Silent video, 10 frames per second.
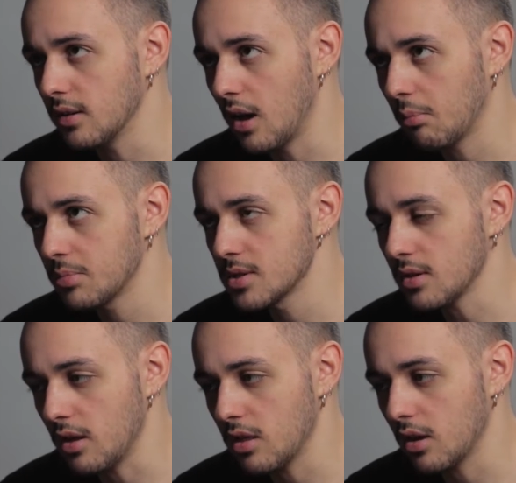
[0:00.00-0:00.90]

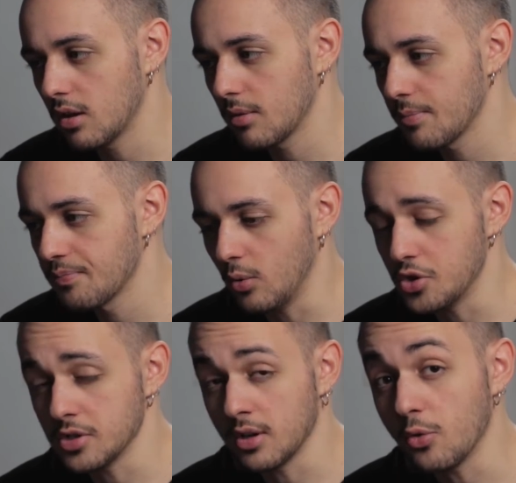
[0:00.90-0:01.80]
Amps, I think,
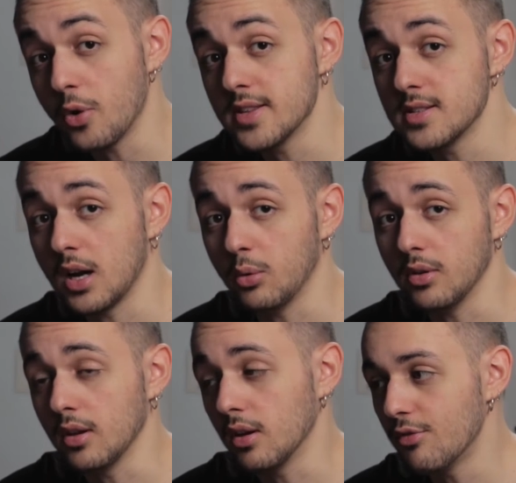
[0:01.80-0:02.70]
which great
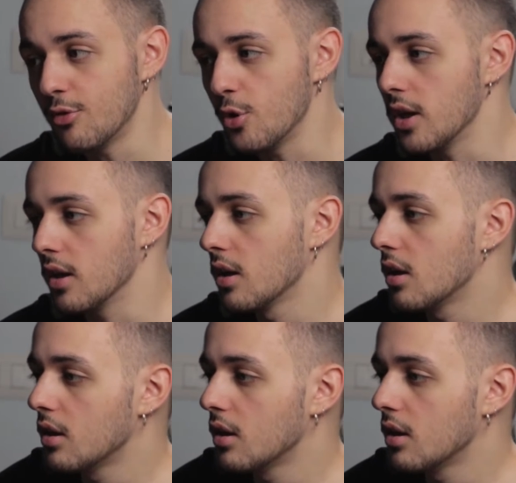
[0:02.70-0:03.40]
sounding free,